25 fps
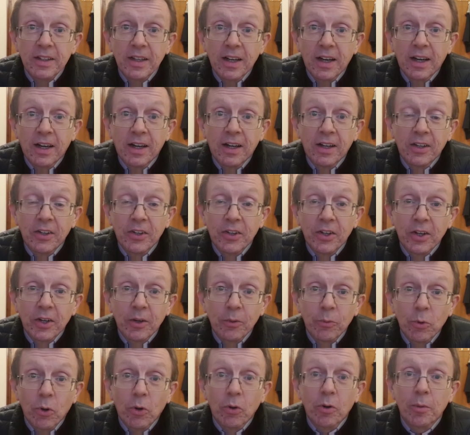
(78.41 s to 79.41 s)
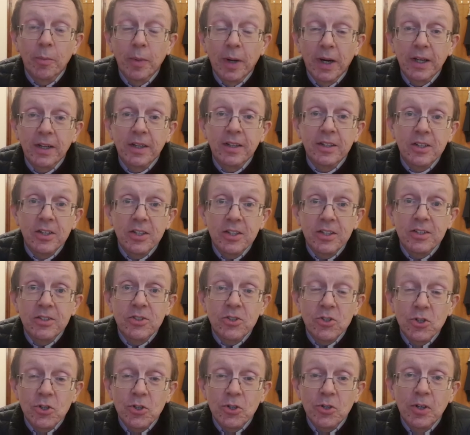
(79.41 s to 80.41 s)
and what we might need
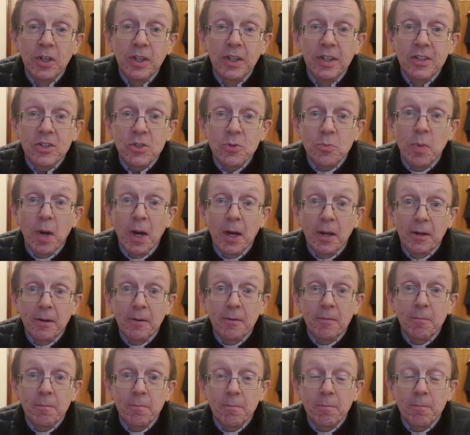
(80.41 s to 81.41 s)
to spend.